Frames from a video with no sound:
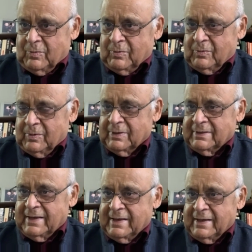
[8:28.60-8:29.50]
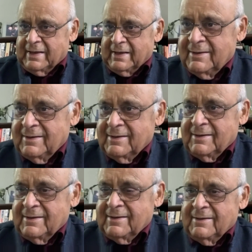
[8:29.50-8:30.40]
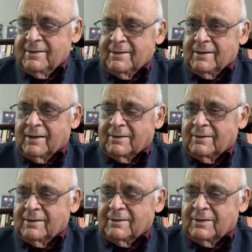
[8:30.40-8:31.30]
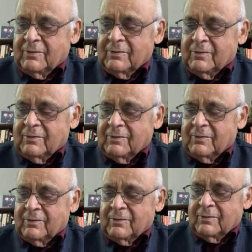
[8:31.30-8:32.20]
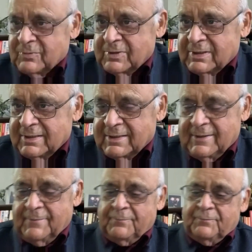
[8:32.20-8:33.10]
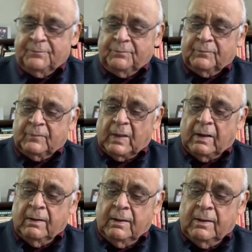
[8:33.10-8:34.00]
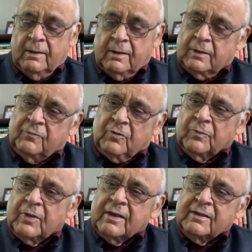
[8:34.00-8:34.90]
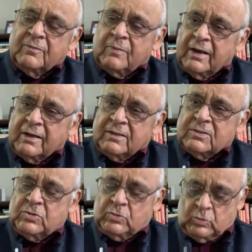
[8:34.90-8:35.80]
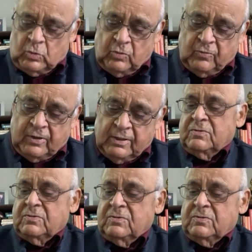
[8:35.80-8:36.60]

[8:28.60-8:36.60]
when they had, and they were able to colonize the world. And from there, the Americans took over.